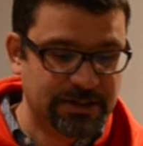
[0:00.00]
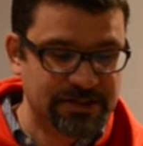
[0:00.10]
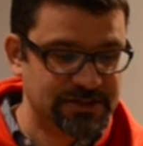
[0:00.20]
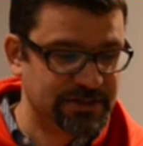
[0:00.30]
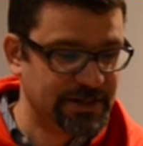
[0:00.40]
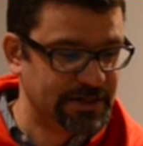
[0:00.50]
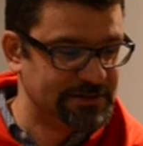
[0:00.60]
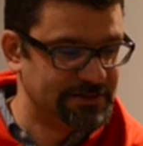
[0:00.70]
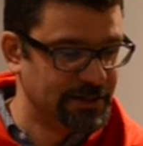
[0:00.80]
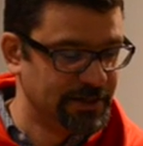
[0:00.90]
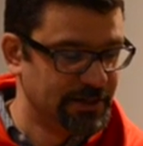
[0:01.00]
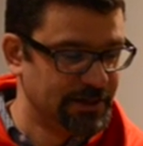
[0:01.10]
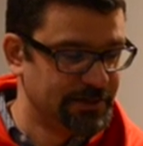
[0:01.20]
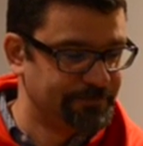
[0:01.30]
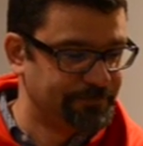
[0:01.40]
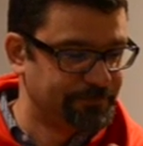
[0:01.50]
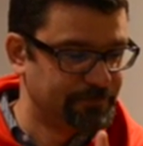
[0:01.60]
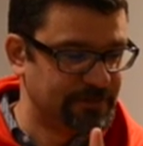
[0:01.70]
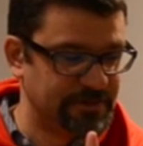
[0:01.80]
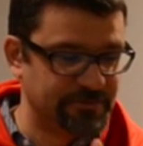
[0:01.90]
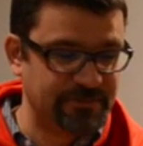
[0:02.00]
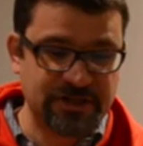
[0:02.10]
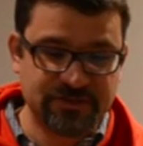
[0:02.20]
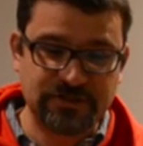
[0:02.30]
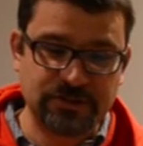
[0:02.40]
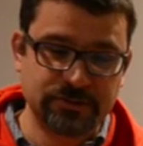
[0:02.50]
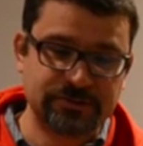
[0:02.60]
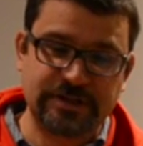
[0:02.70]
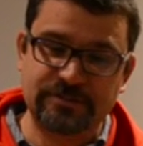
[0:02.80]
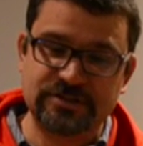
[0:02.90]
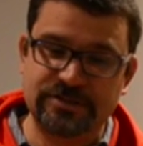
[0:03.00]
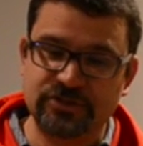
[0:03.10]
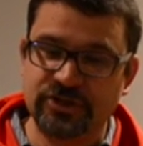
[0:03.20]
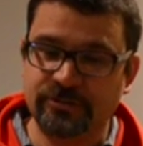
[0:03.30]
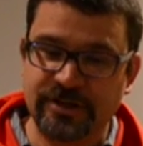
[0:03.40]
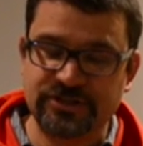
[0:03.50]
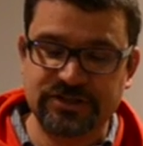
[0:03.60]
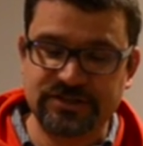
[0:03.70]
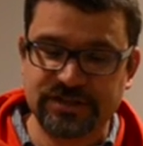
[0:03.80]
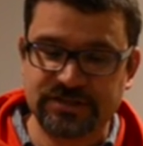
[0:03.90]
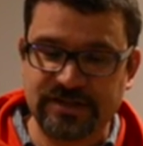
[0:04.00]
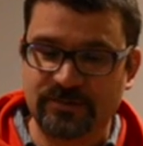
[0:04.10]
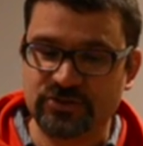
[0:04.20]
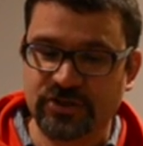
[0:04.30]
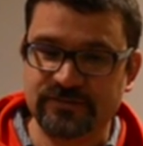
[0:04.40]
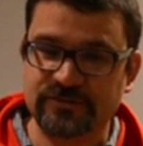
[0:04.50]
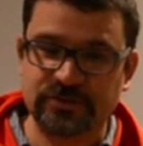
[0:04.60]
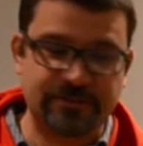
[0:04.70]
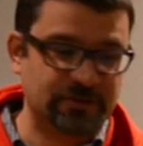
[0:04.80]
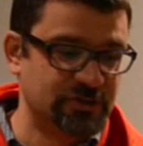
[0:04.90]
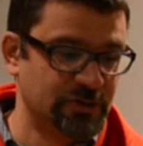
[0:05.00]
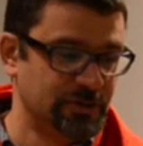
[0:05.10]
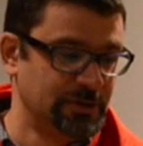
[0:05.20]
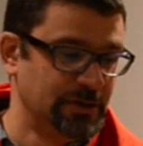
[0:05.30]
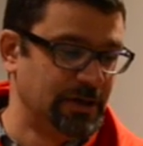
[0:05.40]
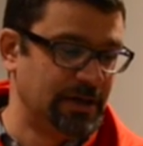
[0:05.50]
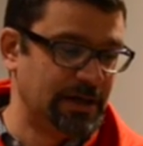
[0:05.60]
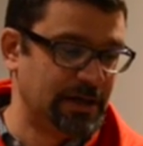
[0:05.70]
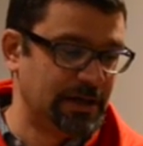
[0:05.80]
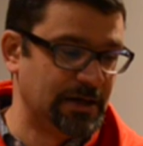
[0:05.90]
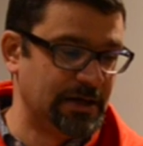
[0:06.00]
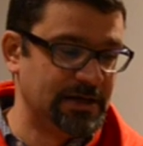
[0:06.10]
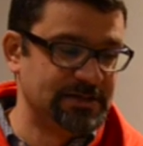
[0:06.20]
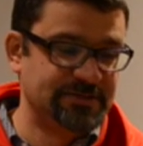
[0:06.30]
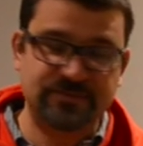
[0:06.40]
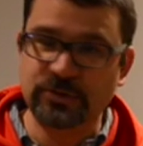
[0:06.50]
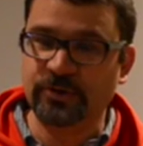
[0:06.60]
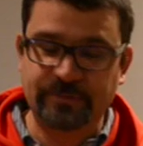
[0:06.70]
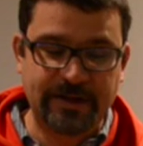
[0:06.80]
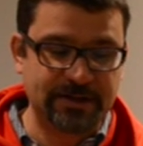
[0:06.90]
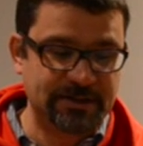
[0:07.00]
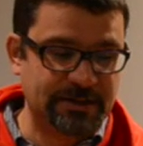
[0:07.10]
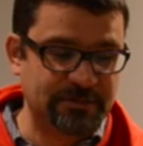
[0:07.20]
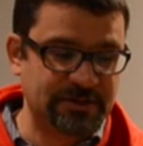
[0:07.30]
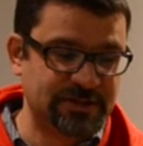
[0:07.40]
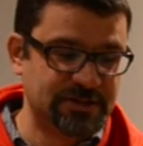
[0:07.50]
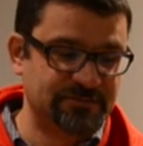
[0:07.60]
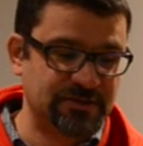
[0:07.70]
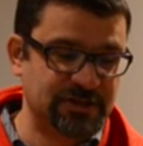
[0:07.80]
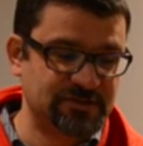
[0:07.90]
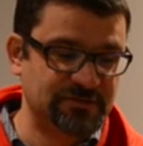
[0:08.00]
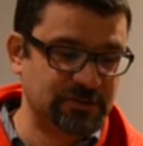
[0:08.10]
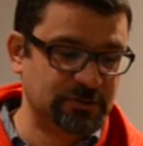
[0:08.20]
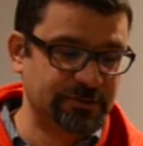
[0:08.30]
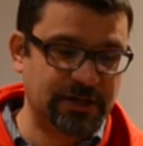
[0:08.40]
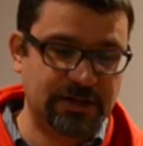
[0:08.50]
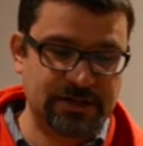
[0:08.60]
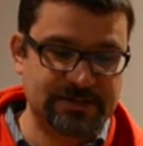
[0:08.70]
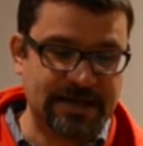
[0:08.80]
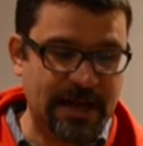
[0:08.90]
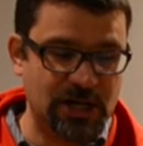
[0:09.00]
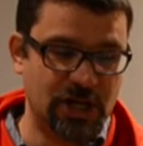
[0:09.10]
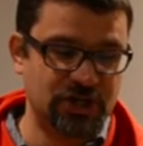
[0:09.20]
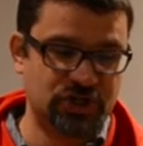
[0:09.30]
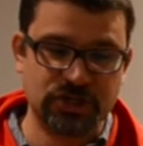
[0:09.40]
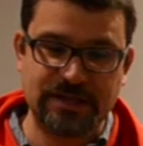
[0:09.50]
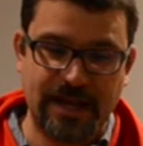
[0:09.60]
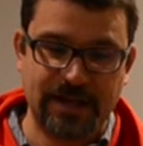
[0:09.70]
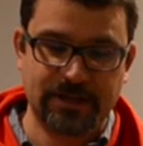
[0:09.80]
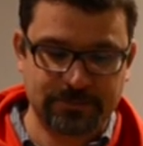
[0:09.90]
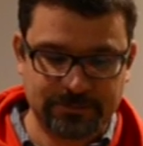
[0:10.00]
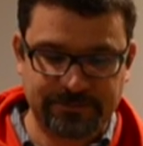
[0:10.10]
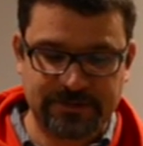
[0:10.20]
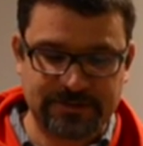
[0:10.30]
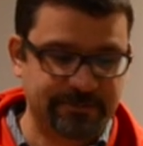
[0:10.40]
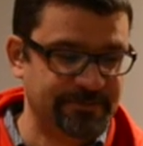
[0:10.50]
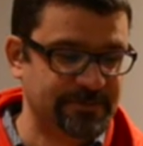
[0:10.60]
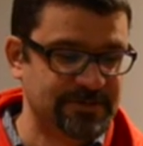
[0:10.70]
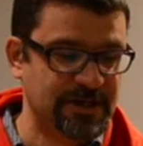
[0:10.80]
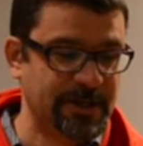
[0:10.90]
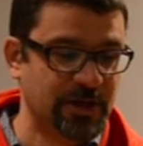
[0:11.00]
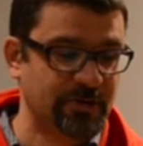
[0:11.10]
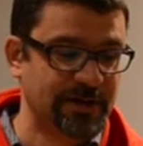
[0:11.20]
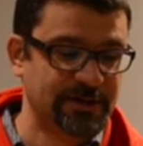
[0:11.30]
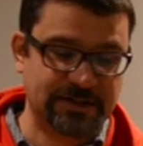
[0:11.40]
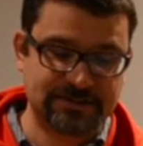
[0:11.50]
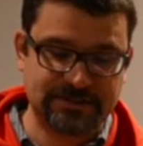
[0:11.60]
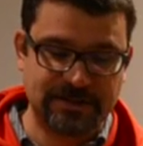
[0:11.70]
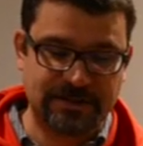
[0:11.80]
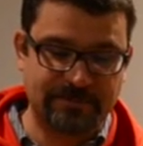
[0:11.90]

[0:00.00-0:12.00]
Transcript: He's got the Phoenix Field. That means he regenerates D6 damage on his field every turn. And he's field dependent. That means that his Phoenix Field and his Halation Cannon, if I'm saying that correctly, that's his like